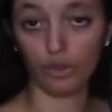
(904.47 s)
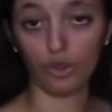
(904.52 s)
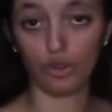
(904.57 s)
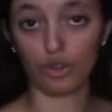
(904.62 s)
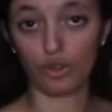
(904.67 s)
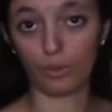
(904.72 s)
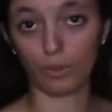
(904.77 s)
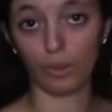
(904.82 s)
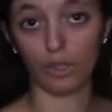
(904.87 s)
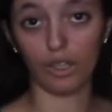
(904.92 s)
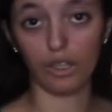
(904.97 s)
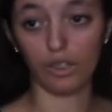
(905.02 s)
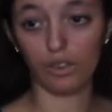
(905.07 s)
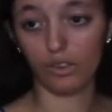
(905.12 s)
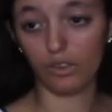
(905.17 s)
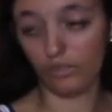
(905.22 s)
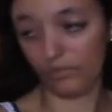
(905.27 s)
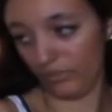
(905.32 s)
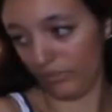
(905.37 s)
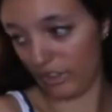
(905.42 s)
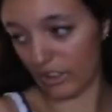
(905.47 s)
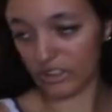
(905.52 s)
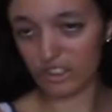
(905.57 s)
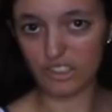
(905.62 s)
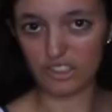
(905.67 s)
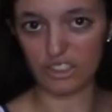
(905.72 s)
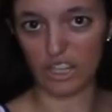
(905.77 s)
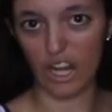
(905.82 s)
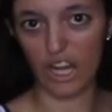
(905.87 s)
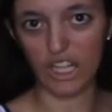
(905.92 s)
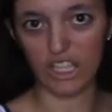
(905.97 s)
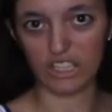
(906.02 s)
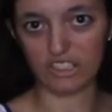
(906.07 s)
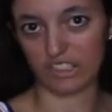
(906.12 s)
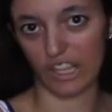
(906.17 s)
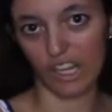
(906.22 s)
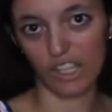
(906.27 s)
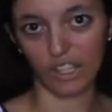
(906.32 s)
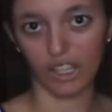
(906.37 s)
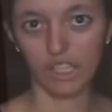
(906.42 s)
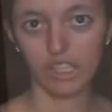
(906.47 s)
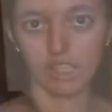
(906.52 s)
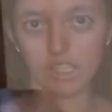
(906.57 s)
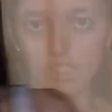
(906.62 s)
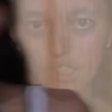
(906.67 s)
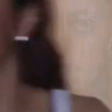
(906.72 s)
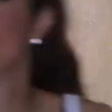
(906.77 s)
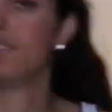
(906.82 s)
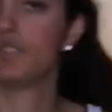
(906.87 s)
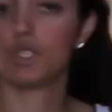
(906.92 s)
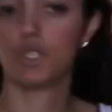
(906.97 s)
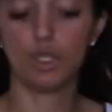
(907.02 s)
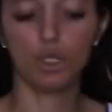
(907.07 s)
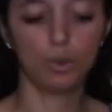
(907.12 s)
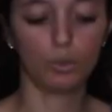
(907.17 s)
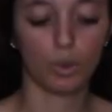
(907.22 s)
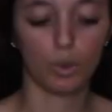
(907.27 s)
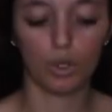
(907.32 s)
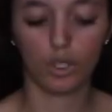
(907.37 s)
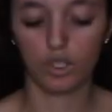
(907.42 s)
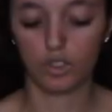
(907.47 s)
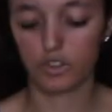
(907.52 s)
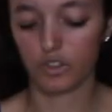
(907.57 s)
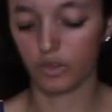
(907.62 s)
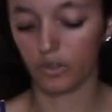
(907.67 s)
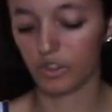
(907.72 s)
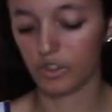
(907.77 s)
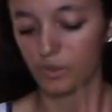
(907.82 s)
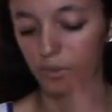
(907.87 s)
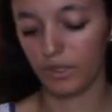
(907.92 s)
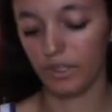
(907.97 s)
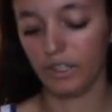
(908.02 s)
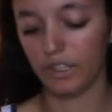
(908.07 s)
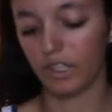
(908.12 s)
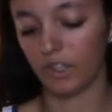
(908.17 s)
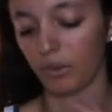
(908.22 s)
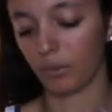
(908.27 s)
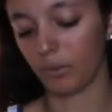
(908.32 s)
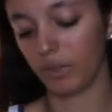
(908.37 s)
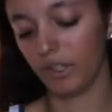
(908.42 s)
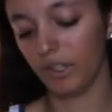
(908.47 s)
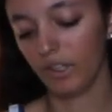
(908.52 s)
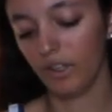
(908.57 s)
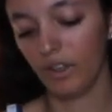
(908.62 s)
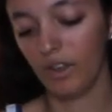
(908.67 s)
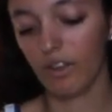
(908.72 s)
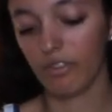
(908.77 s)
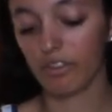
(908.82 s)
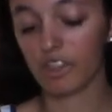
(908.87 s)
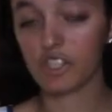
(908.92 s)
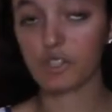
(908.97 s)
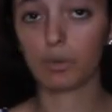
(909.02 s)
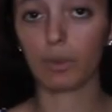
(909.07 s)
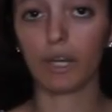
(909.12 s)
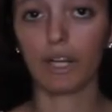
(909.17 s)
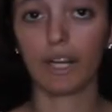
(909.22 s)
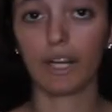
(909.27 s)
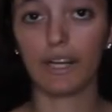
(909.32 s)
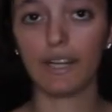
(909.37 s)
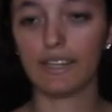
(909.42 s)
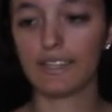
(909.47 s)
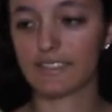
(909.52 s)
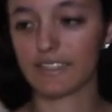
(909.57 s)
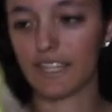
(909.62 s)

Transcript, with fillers: loose, but this is nice. I like it. I have two more, so this one and another one. This one I got in a